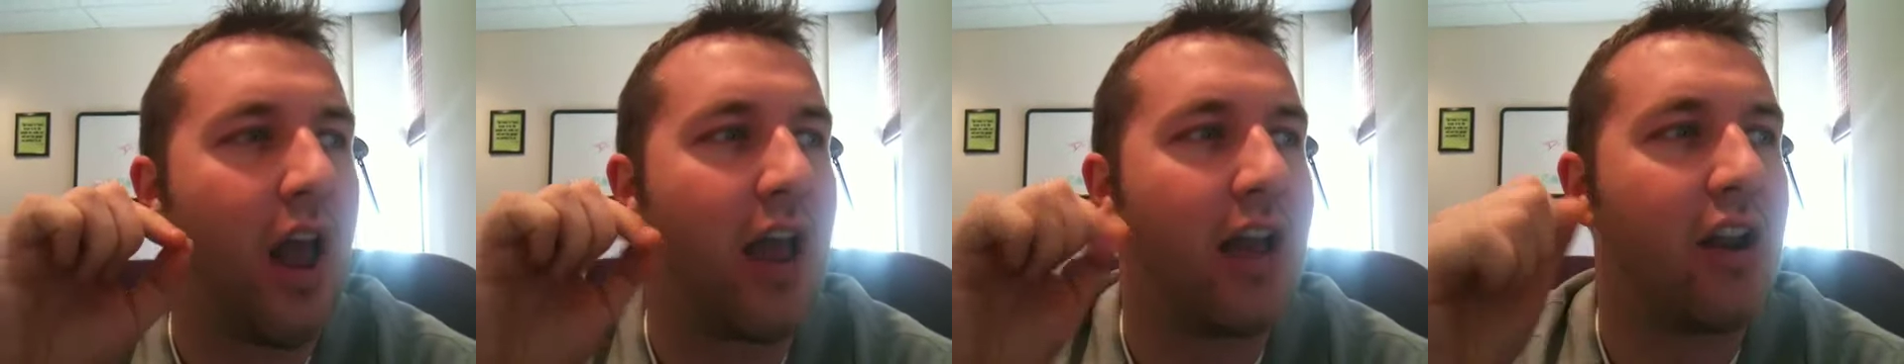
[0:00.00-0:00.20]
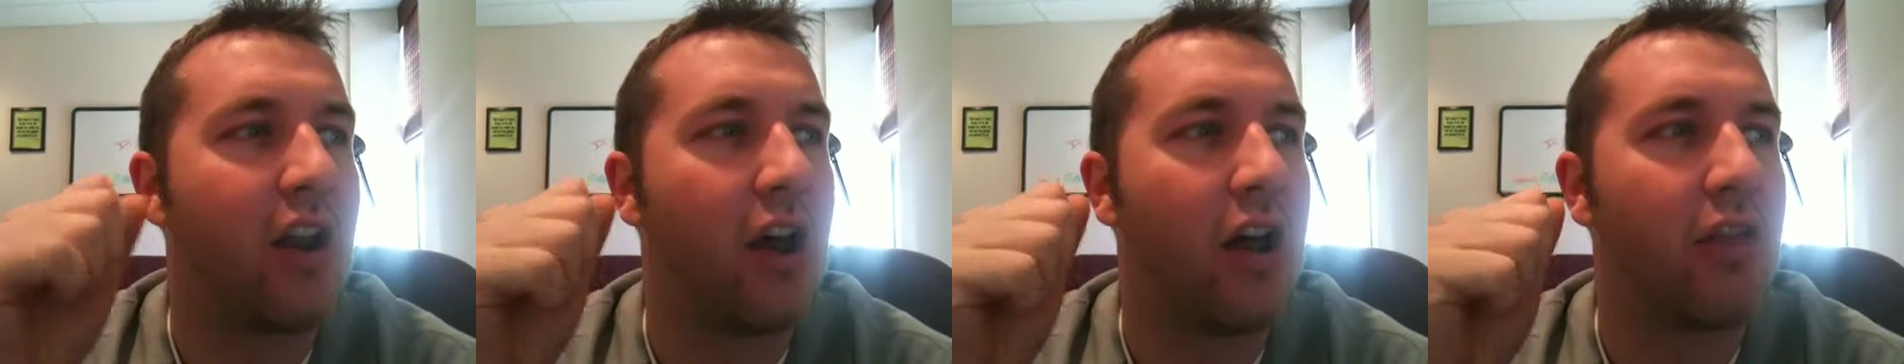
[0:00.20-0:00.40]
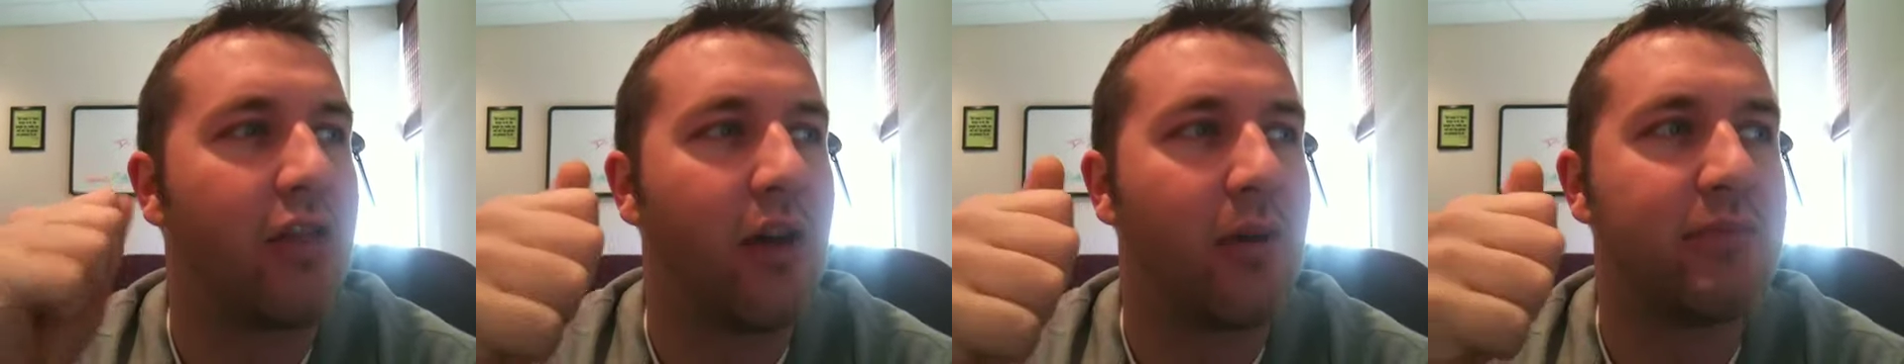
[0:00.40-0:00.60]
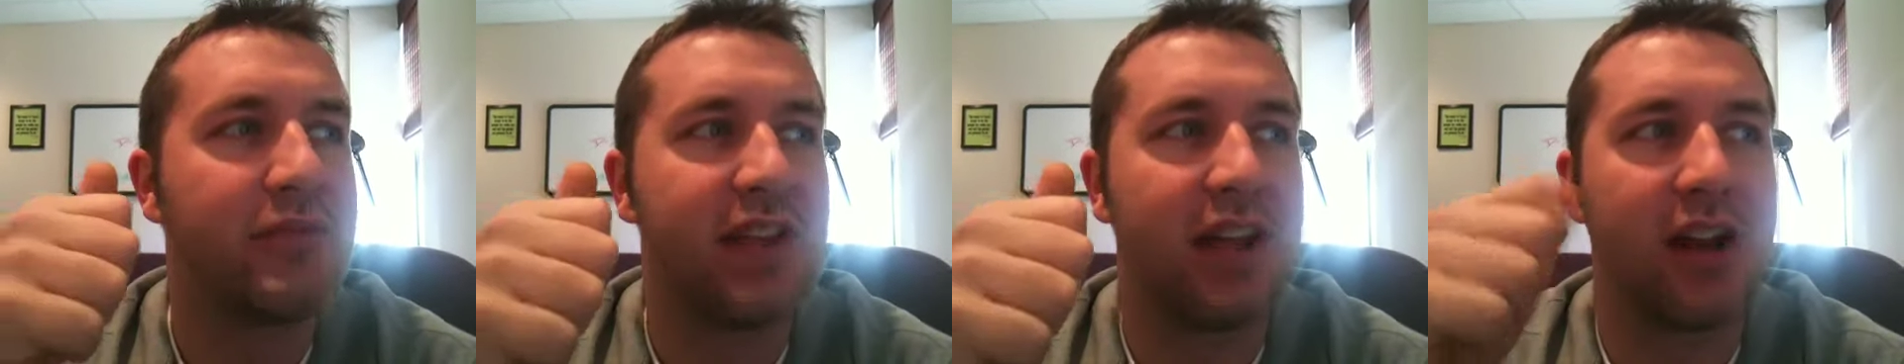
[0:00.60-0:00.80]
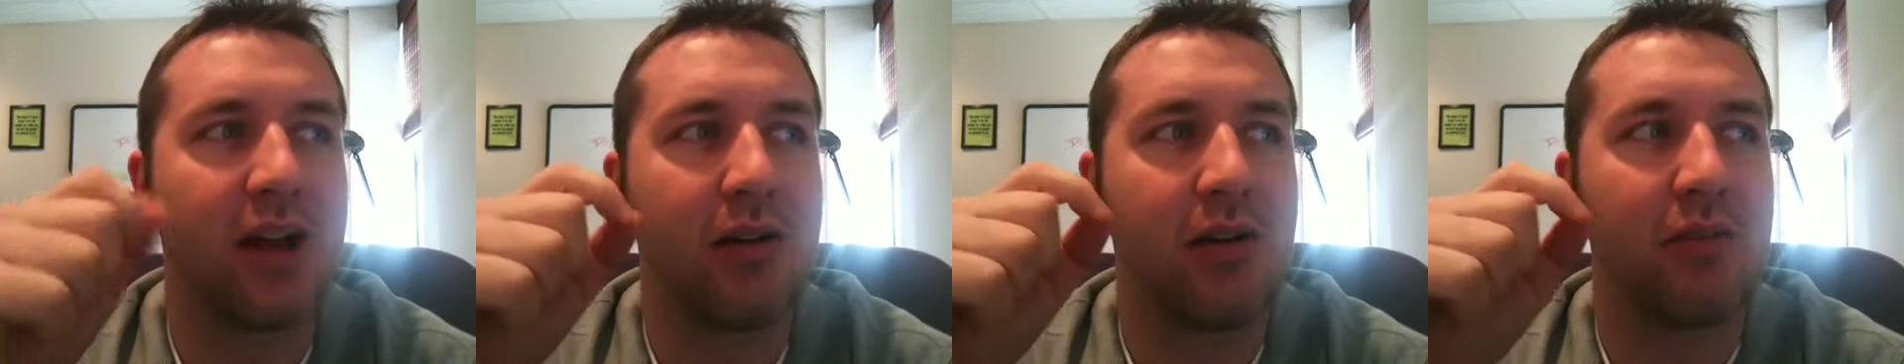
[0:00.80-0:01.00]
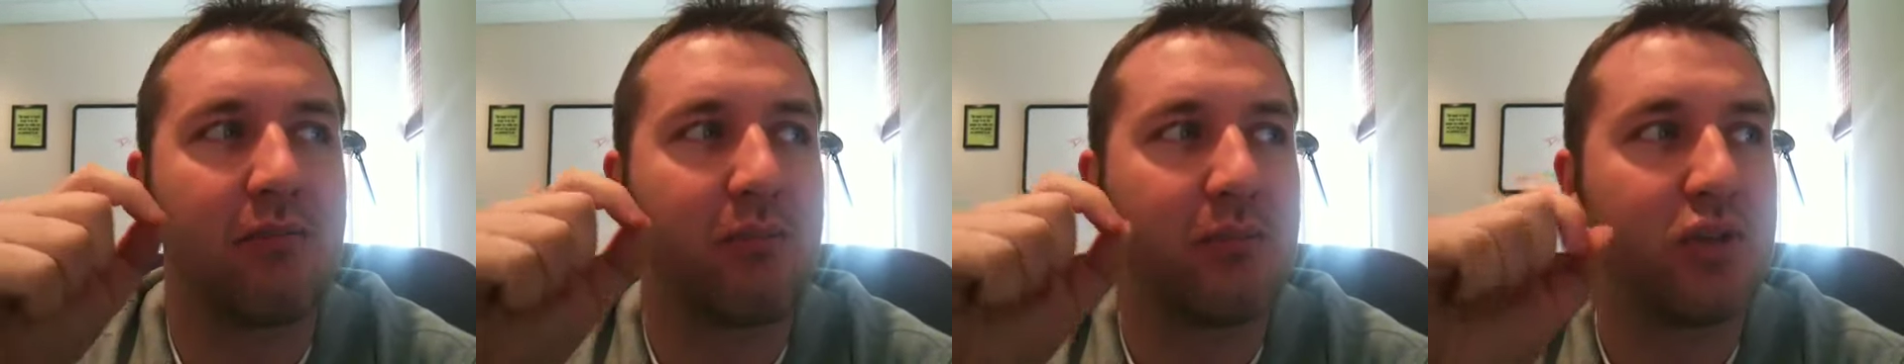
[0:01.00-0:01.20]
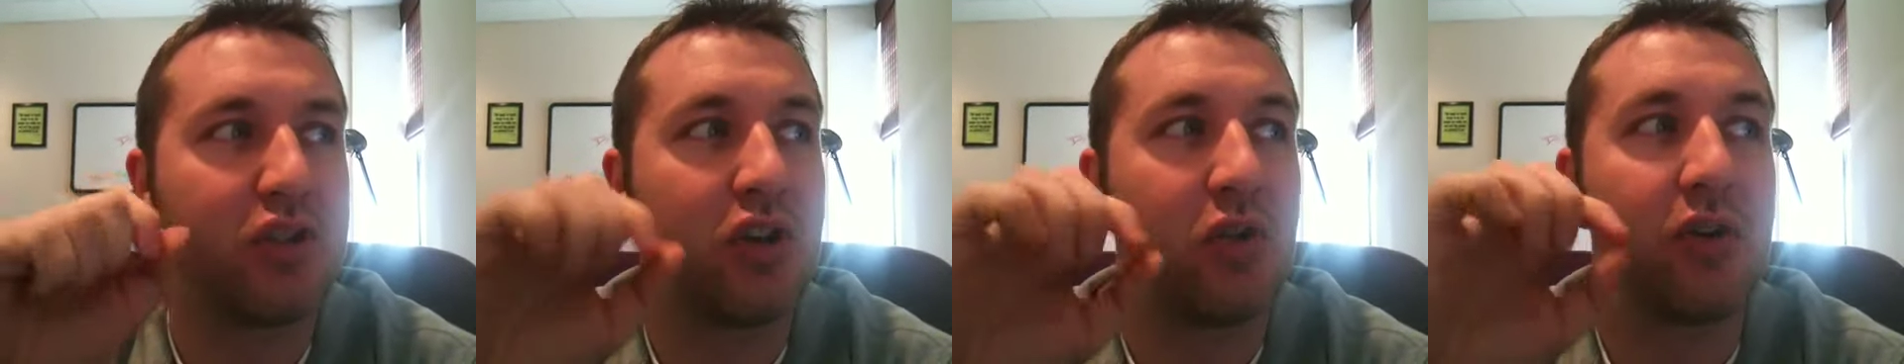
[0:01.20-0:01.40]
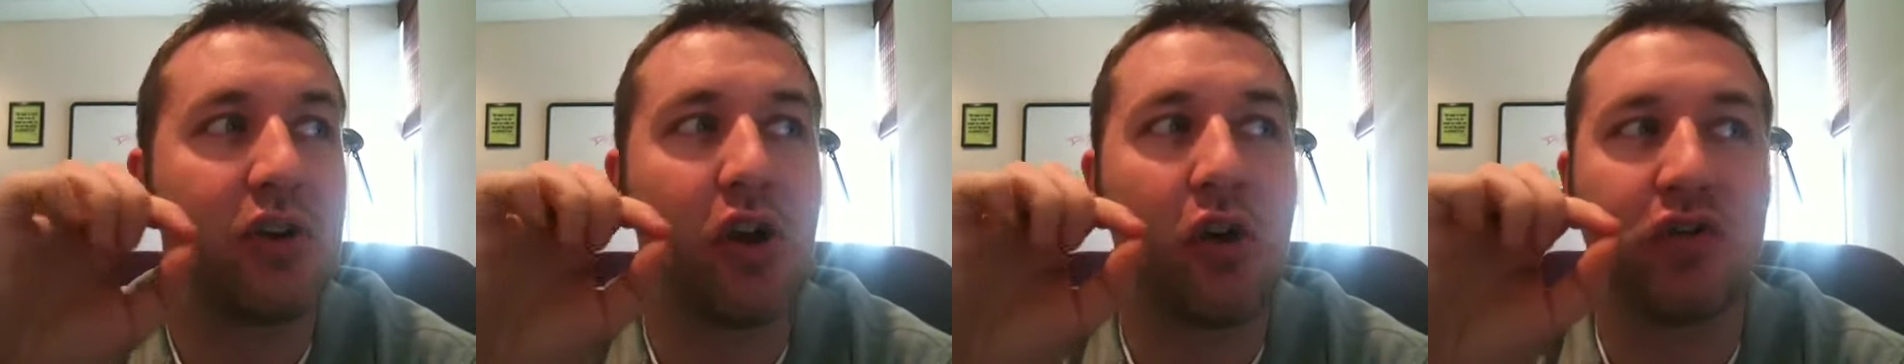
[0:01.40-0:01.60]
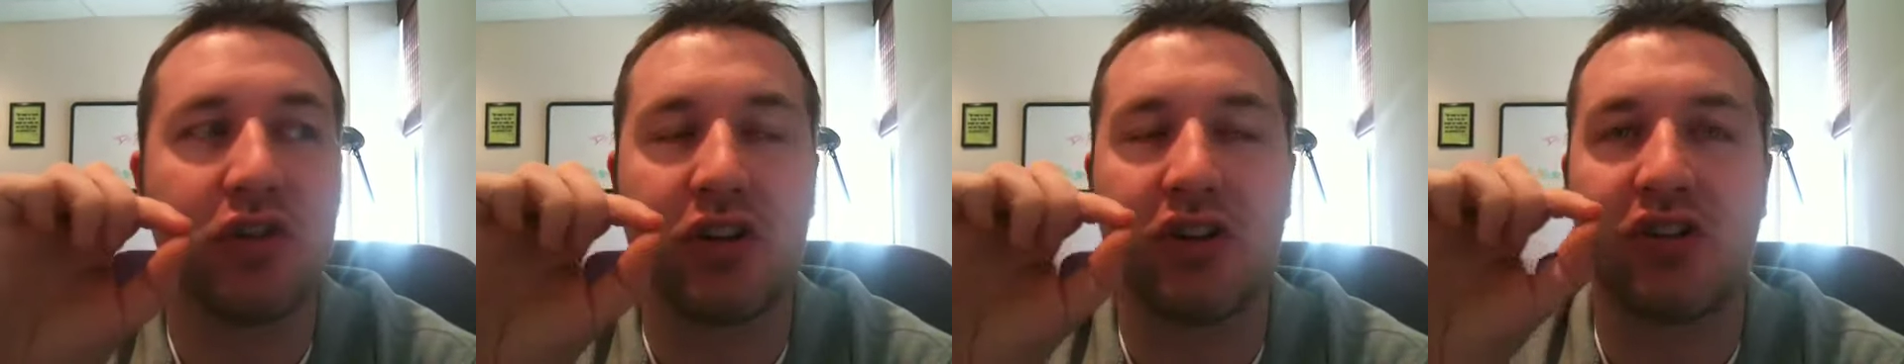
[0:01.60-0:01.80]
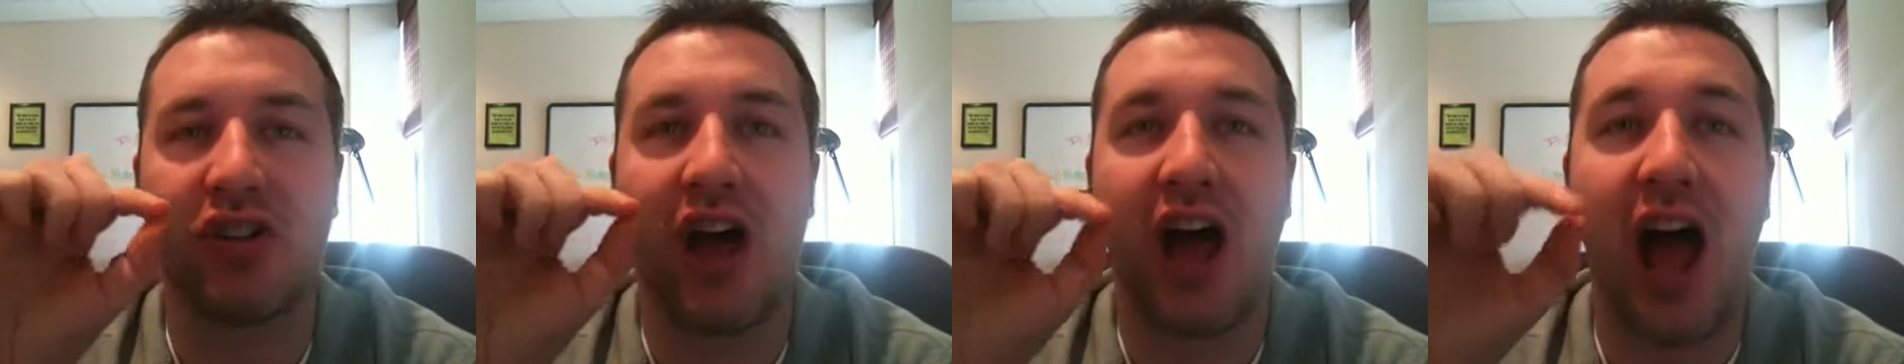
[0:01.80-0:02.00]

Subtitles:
and thumbs that up so it goes under the